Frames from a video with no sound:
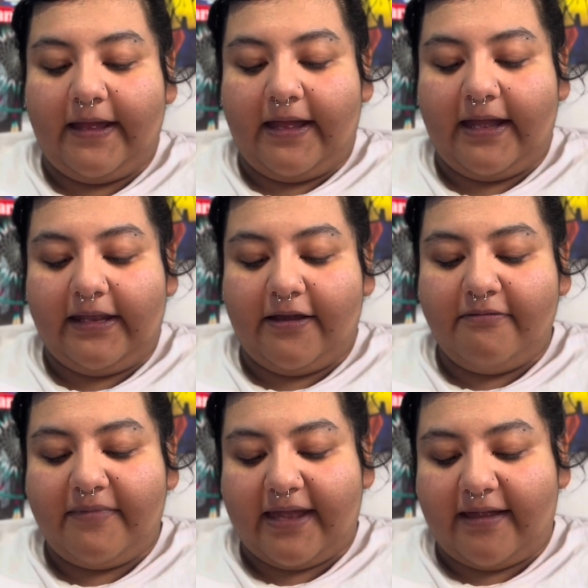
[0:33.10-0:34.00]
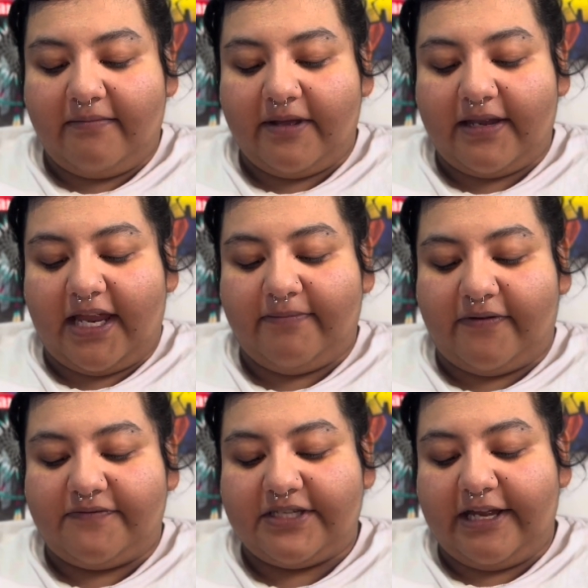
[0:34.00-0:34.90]
A young man by the name
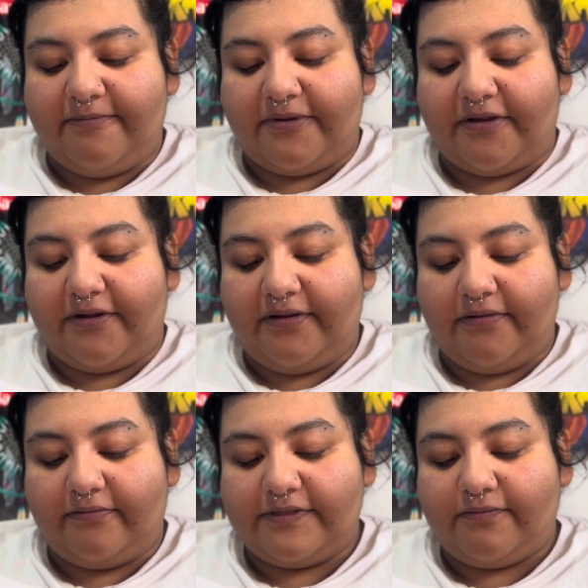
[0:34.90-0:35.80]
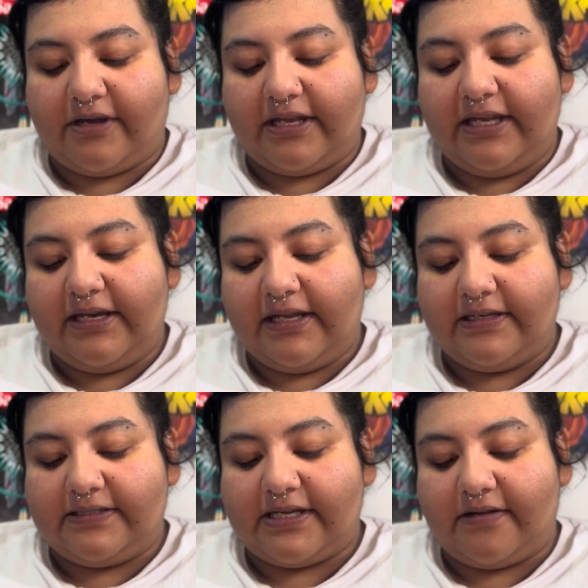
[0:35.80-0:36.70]
of Jake Bird was walking
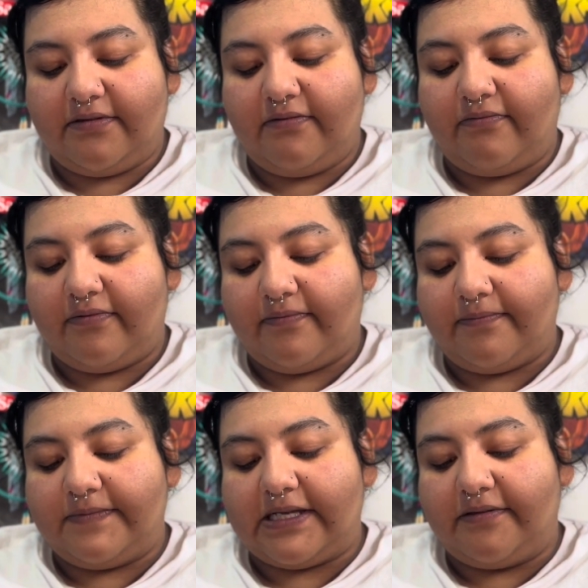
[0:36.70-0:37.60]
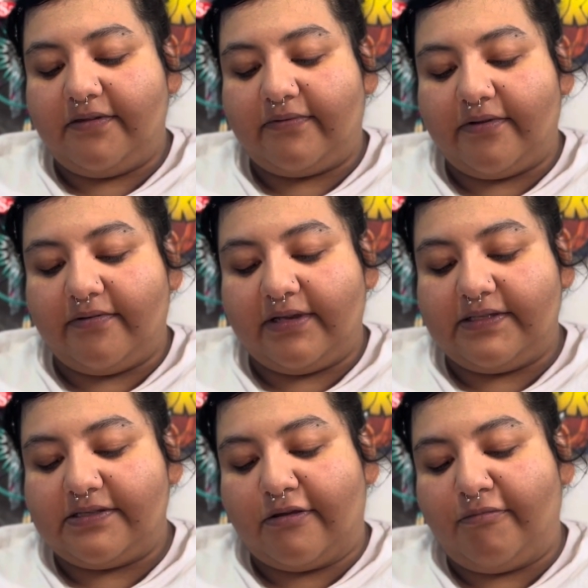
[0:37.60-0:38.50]
down the road in
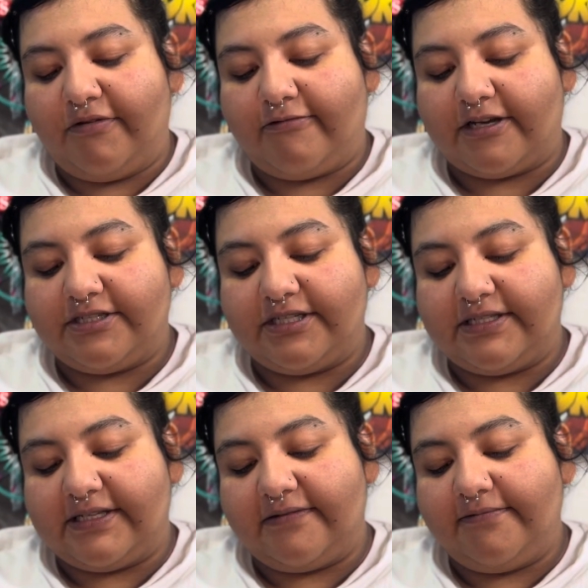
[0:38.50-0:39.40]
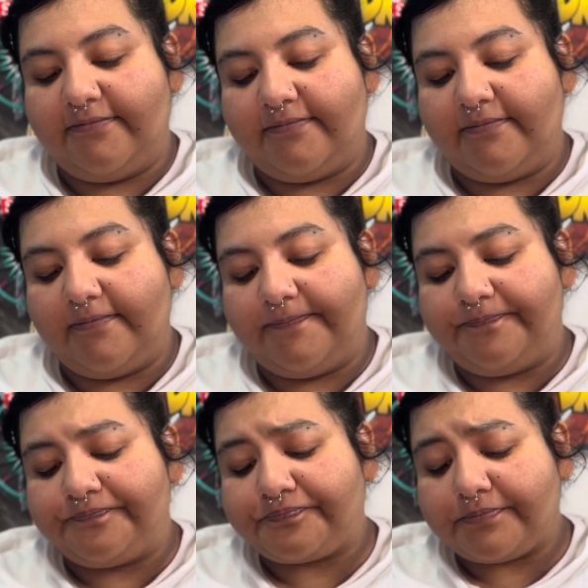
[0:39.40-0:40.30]
Tacoma, Washington,
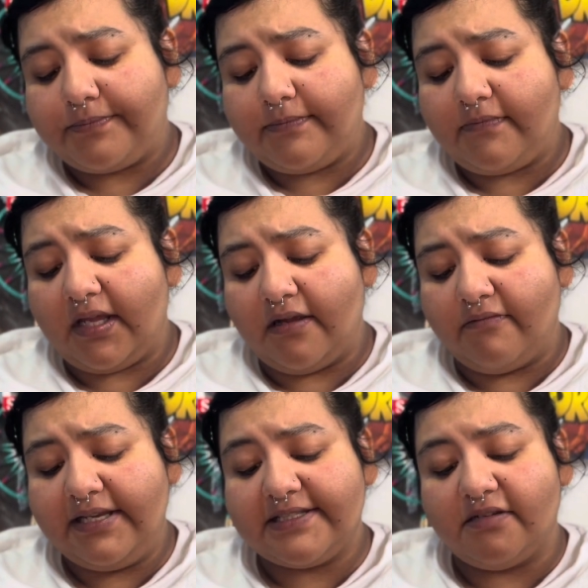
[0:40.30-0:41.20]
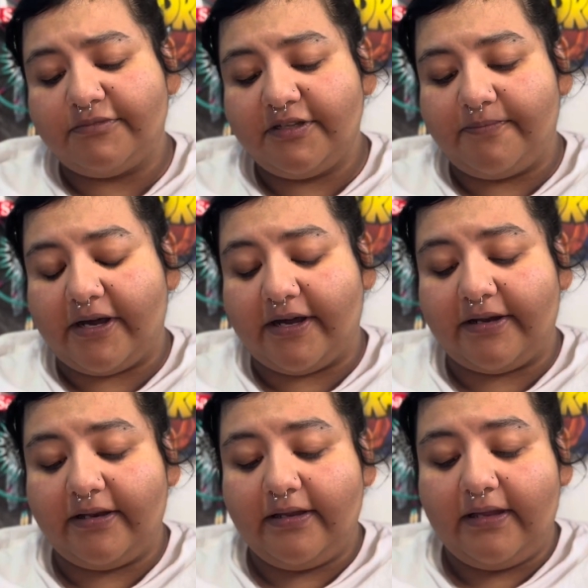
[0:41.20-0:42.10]
when he stumbled
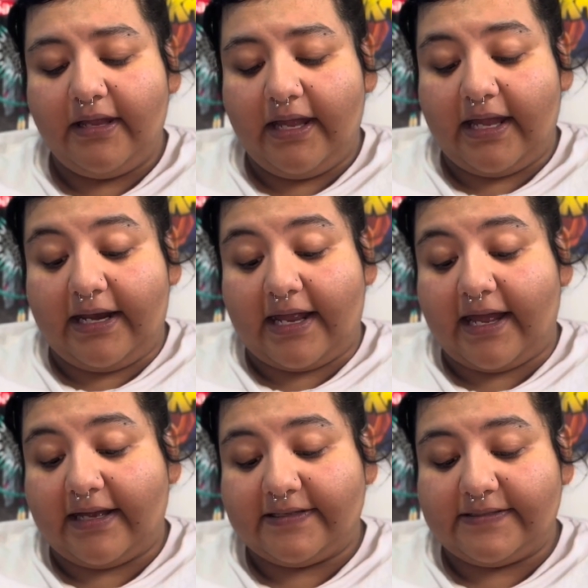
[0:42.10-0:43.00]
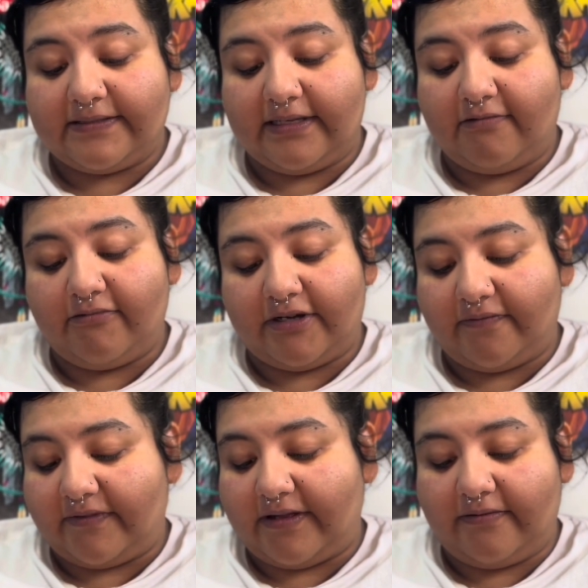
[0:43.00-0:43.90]
upon an axe in one of
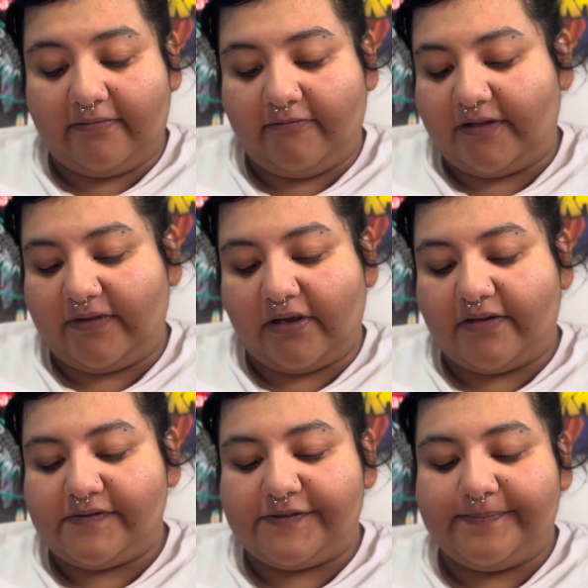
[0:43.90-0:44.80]
the yards.